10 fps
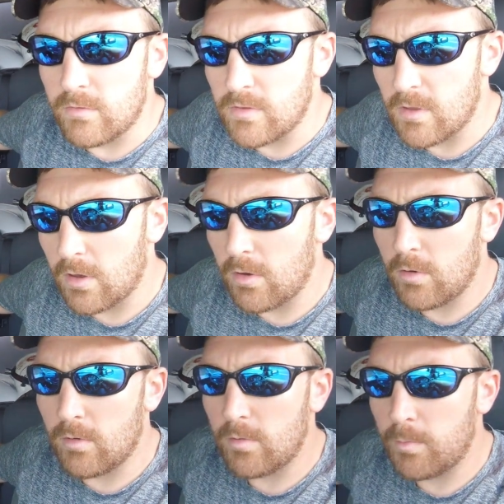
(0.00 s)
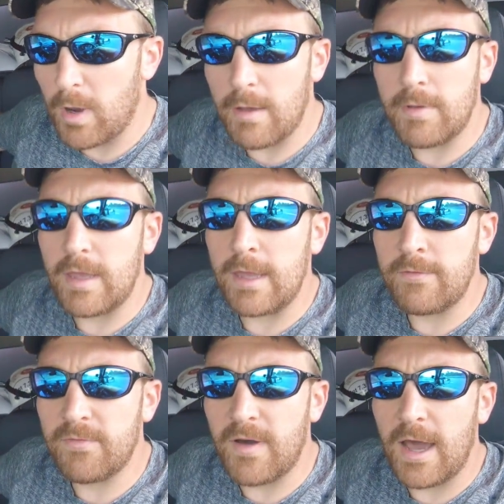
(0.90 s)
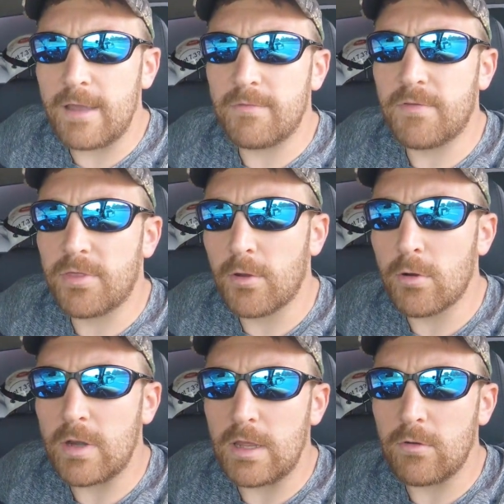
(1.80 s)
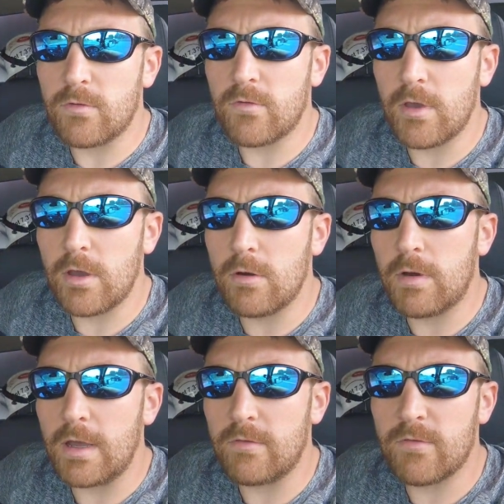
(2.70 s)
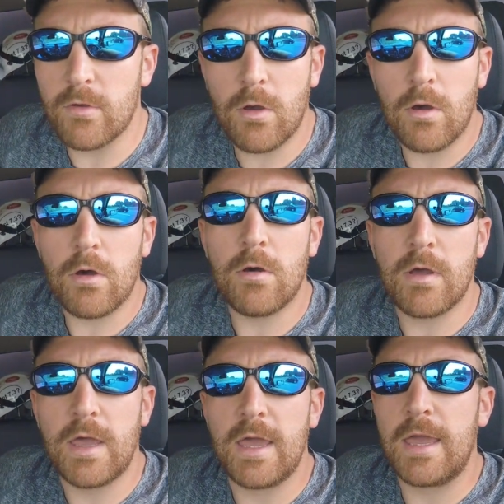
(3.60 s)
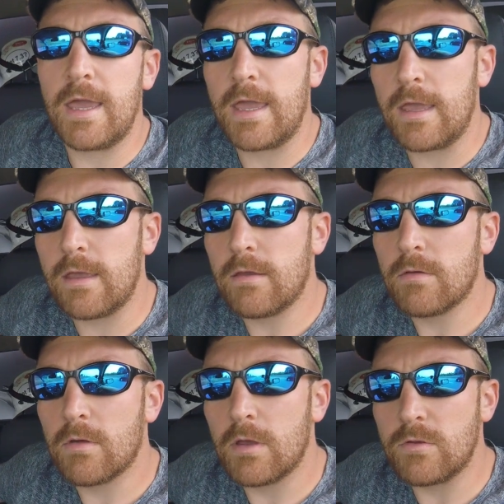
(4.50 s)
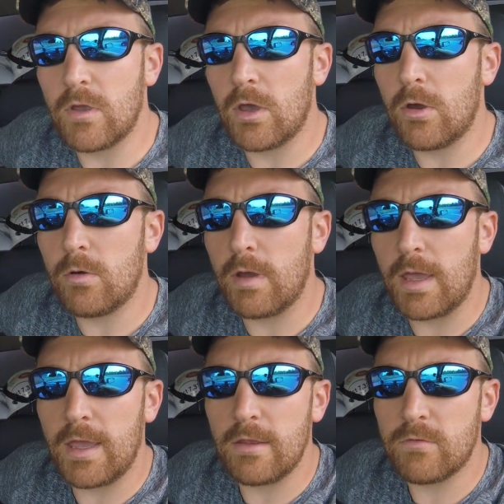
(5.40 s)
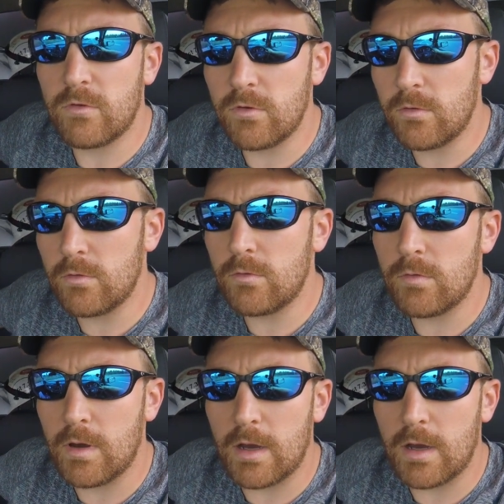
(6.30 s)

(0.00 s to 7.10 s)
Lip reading: so probably 5:30 or so, I saw a doe and two